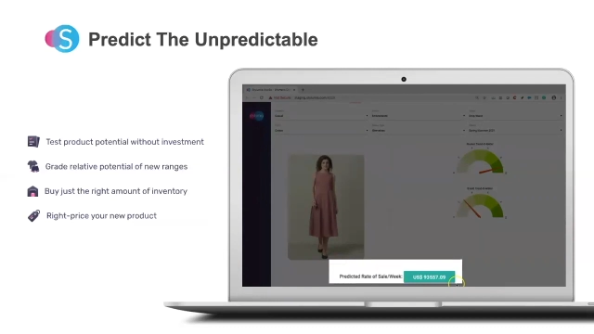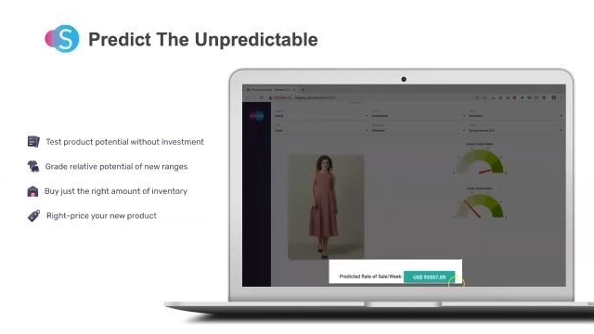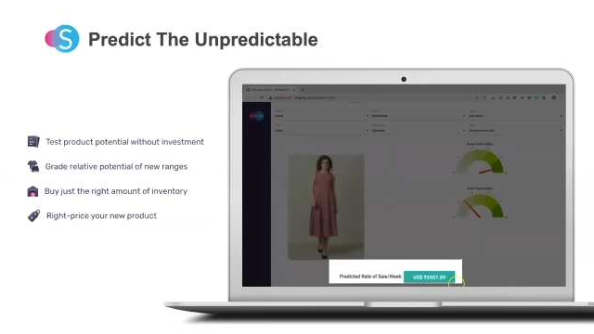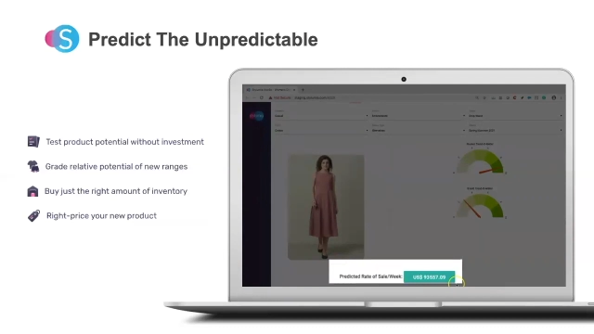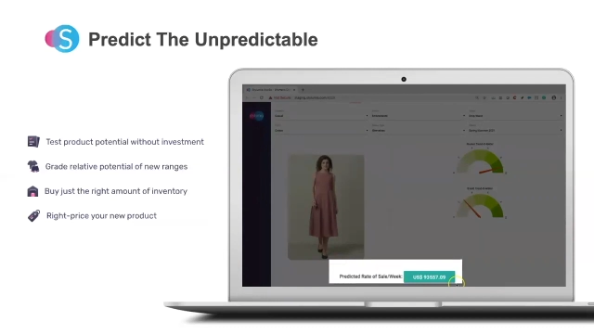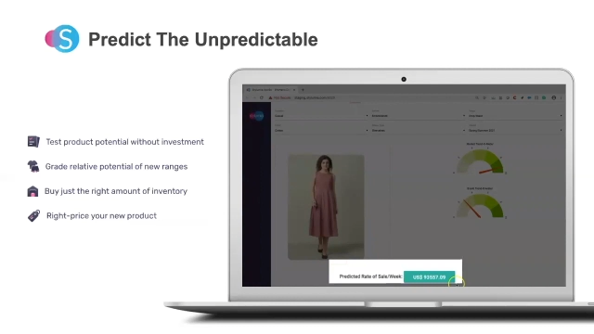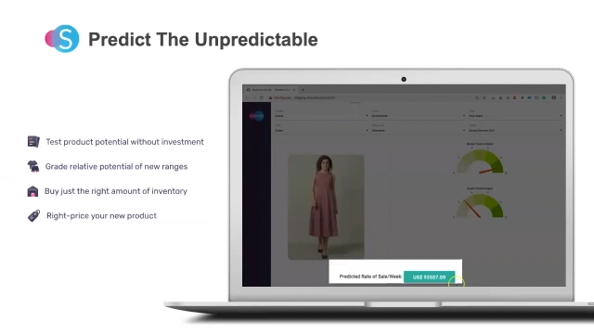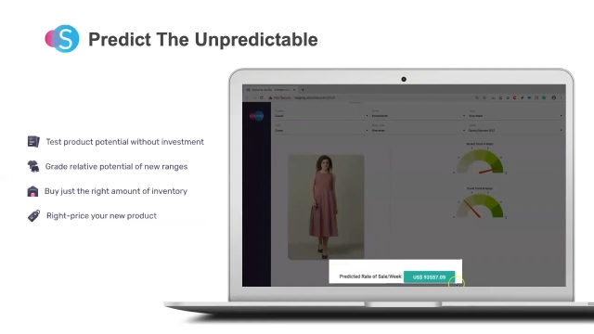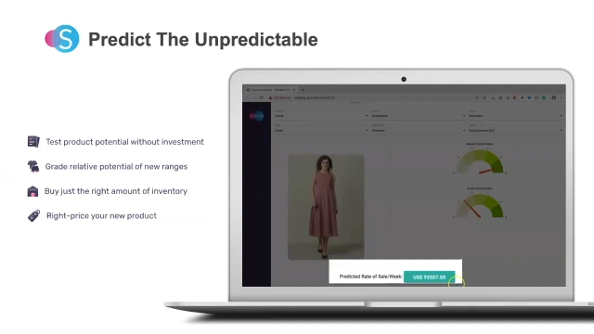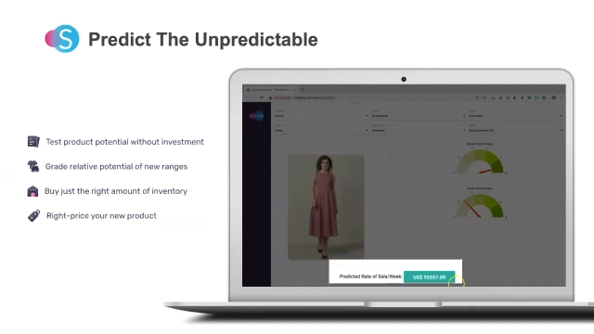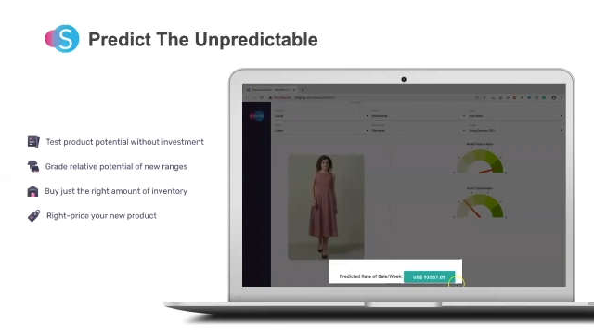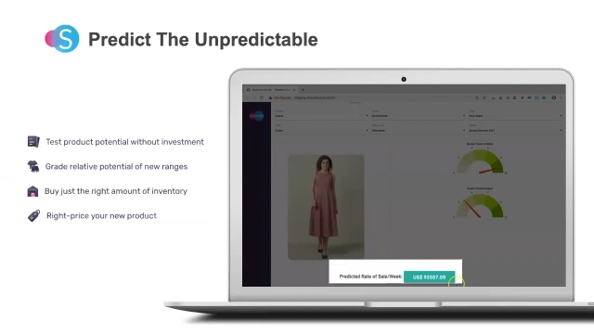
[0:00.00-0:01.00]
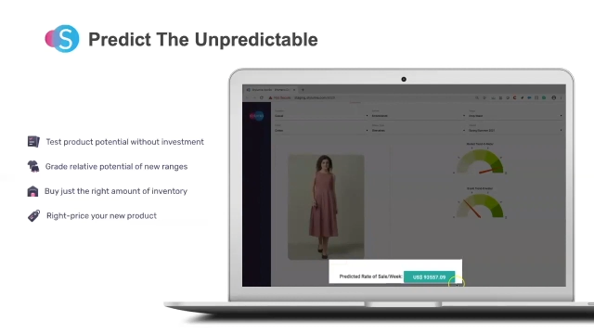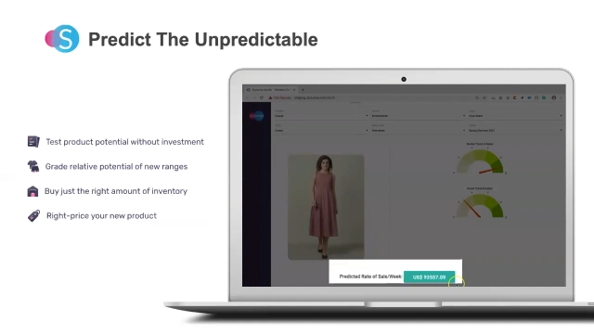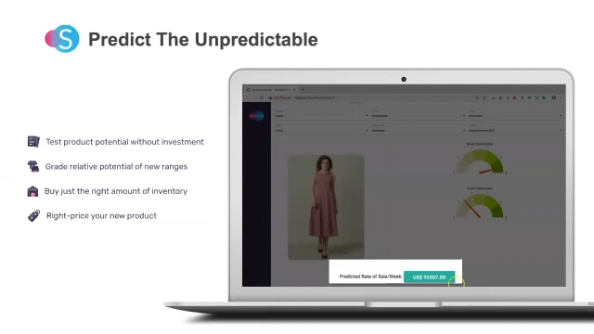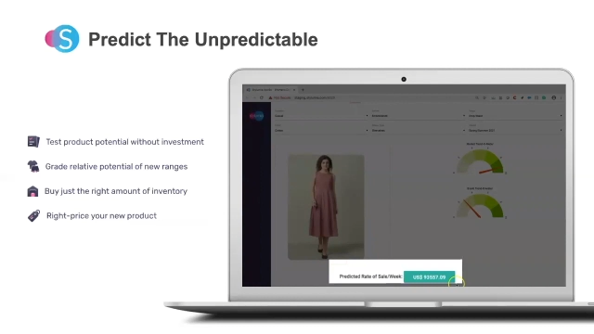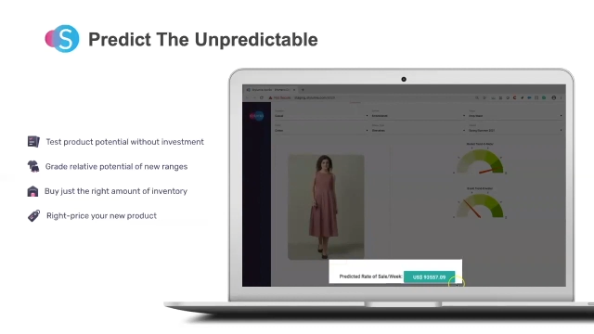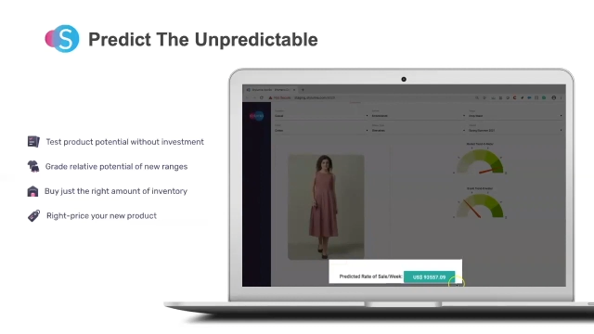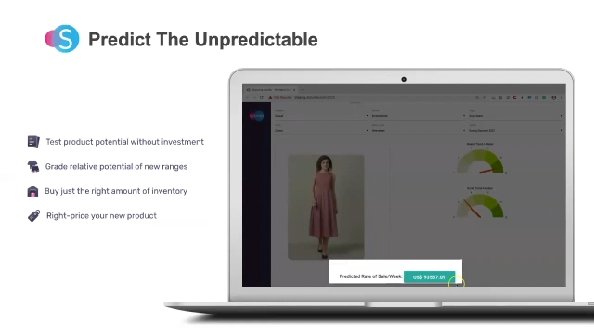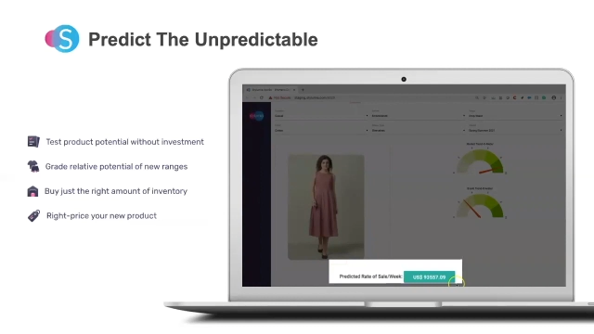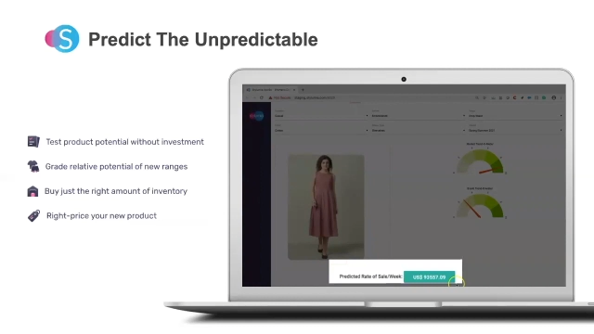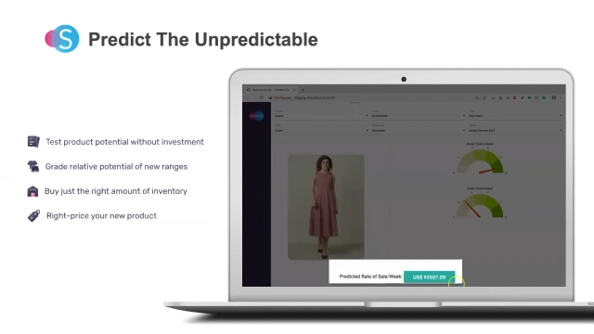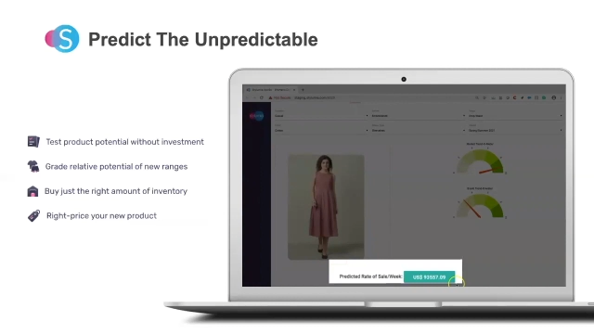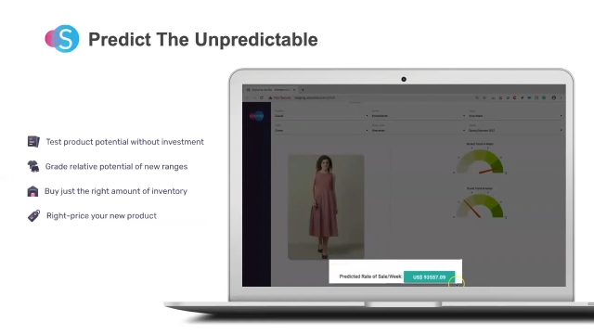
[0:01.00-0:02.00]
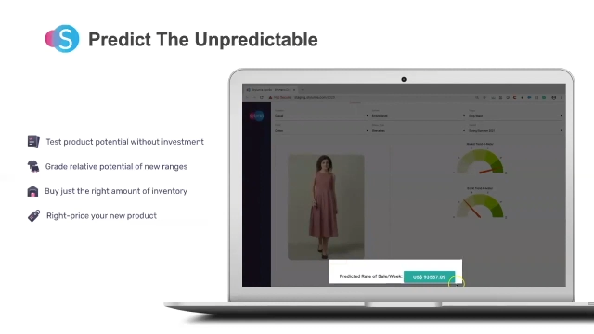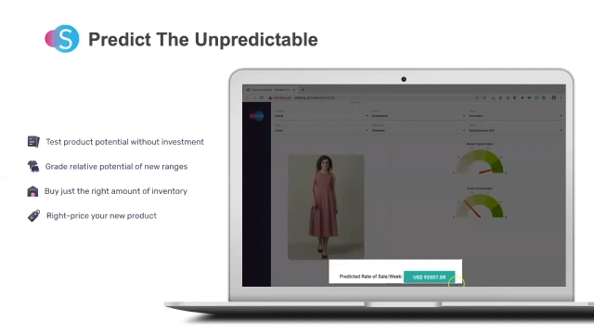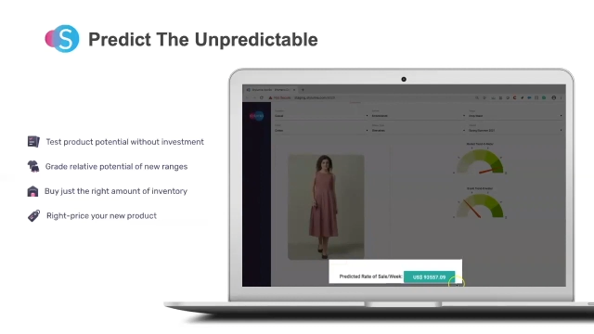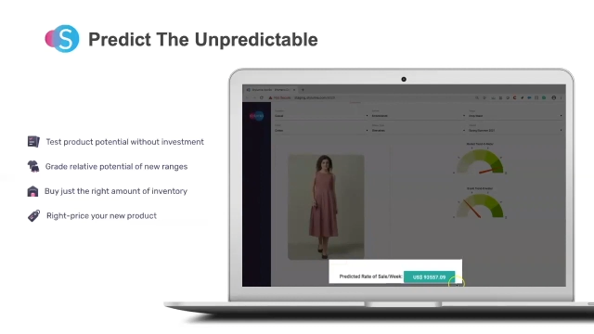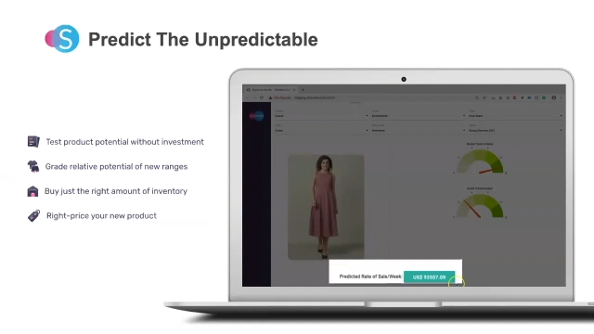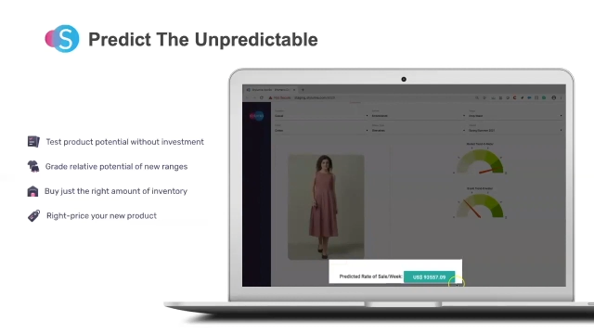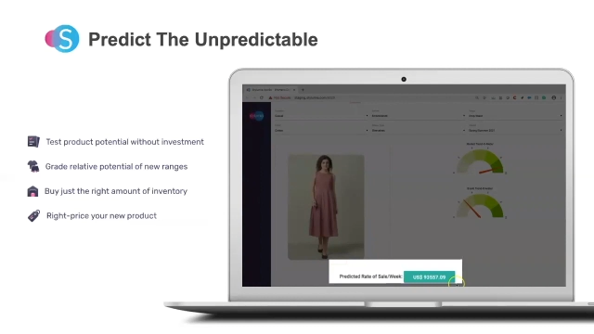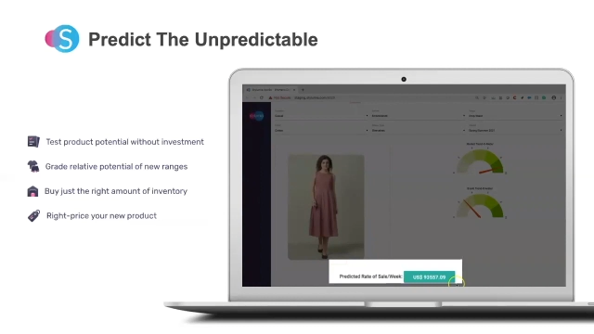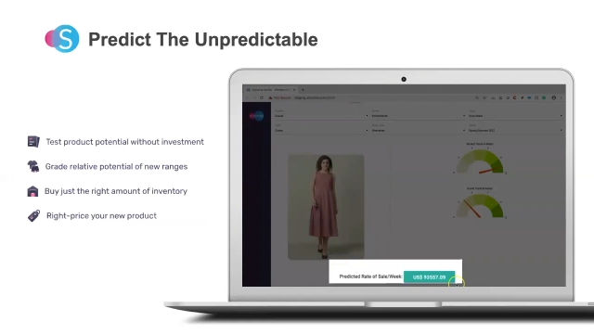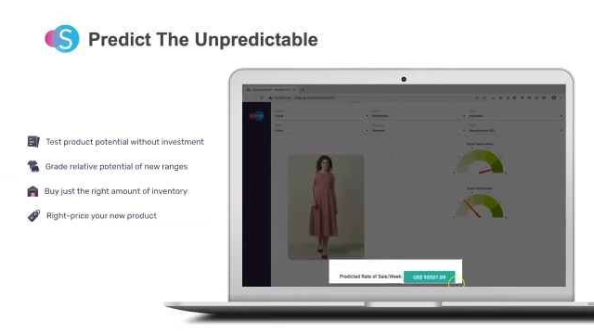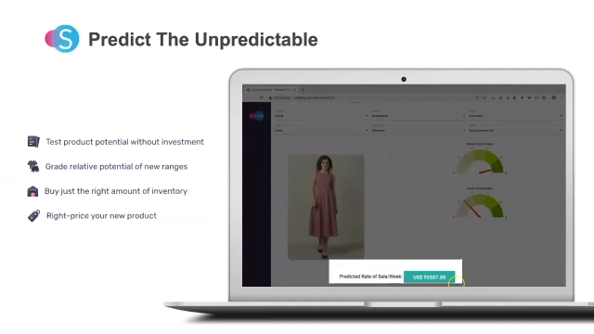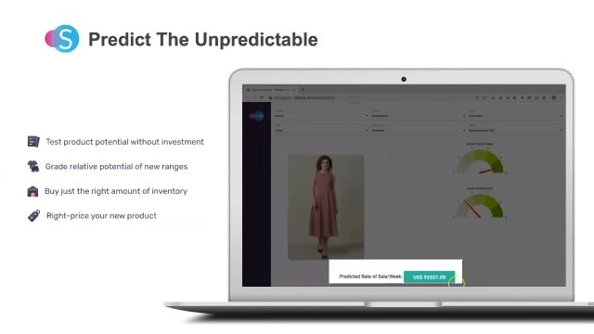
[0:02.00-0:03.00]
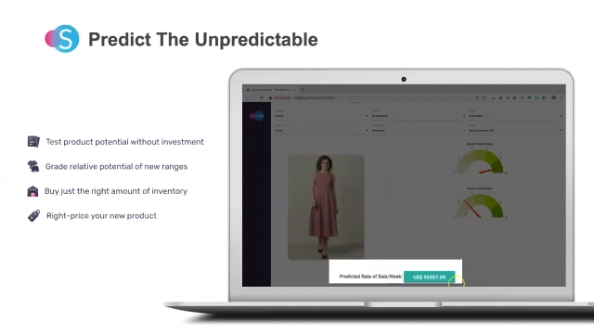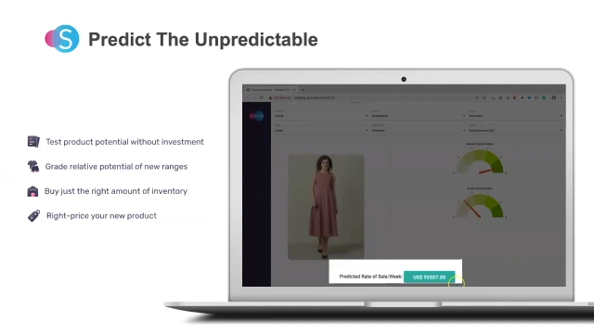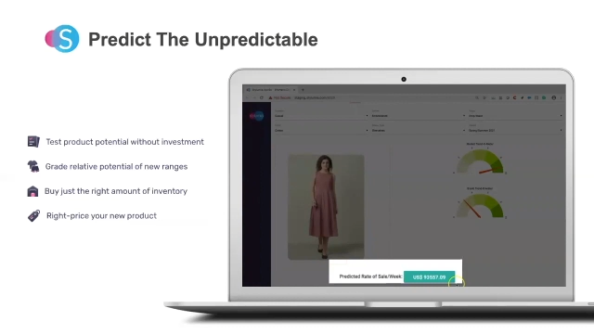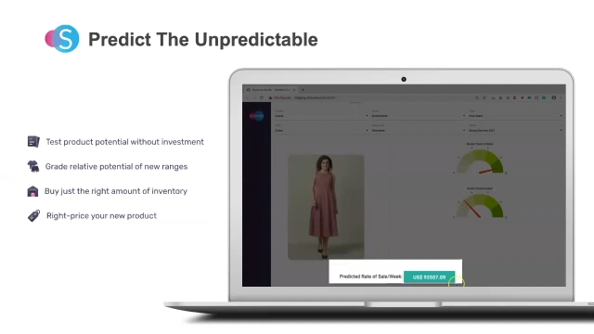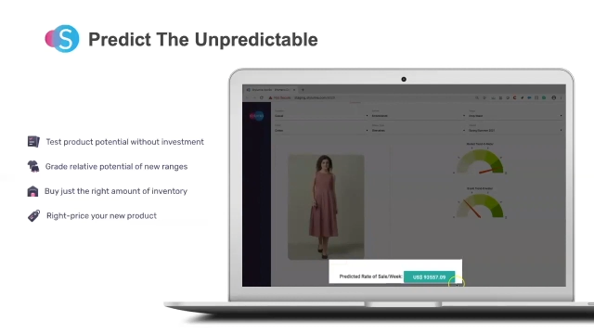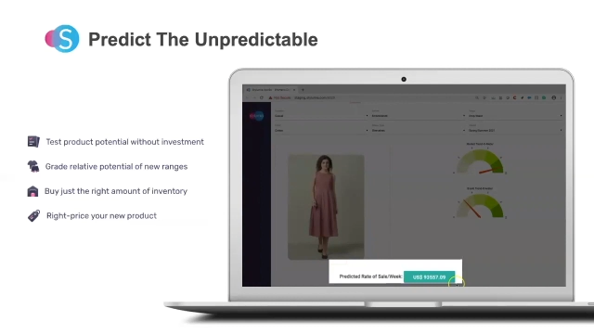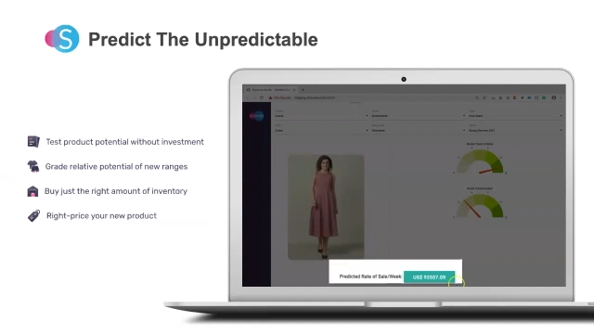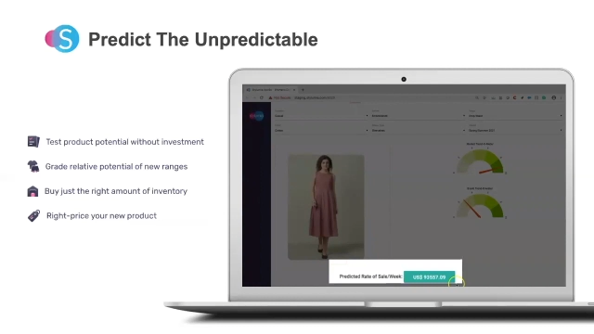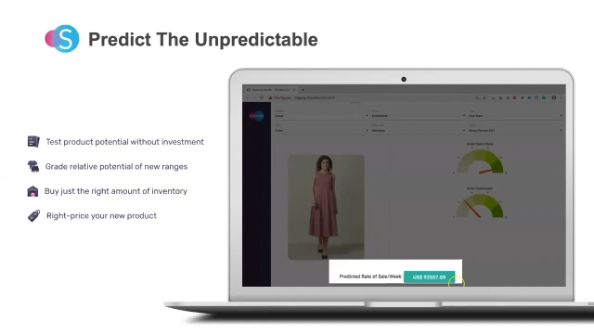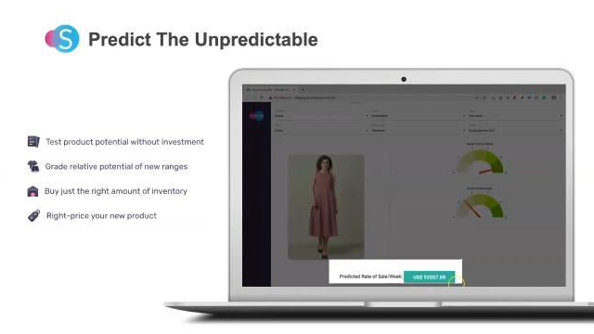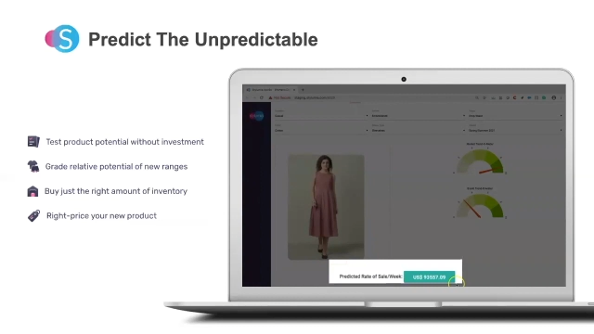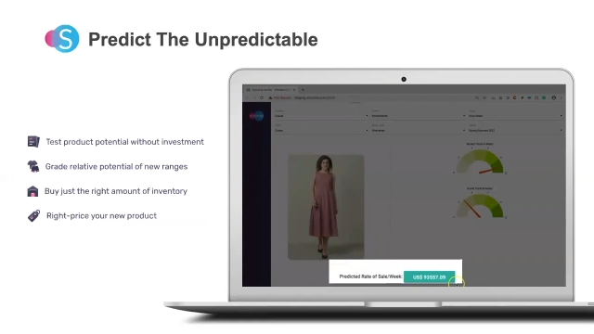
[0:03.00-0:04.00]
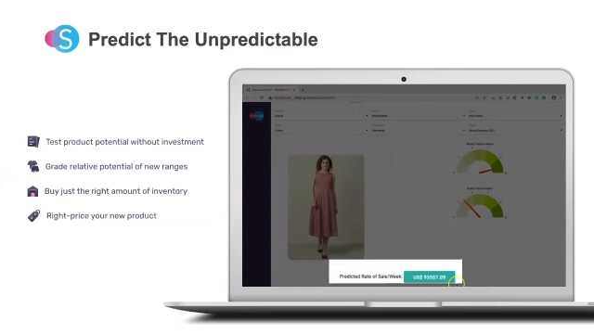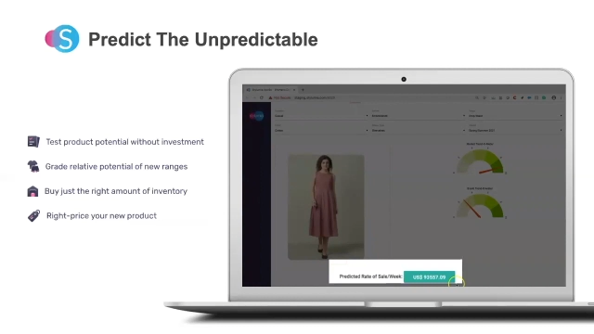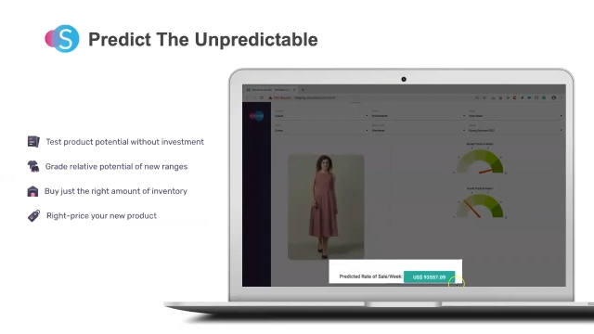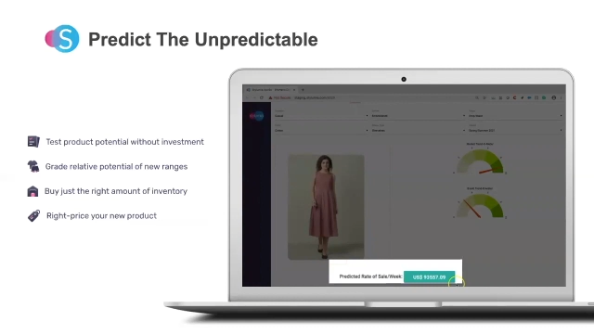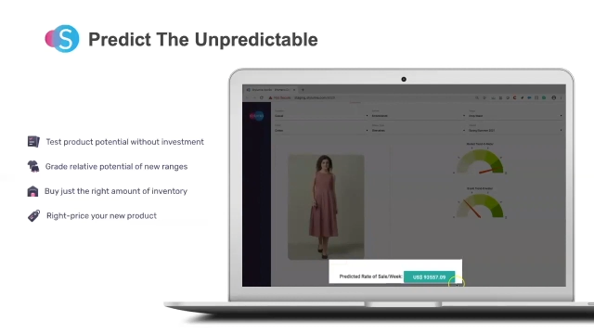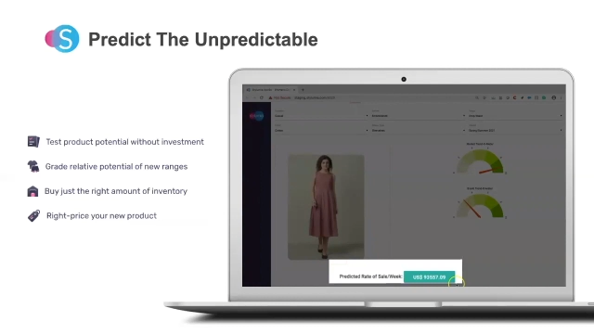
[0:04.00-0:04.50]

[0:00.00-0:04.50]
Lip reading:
(no speaker visible)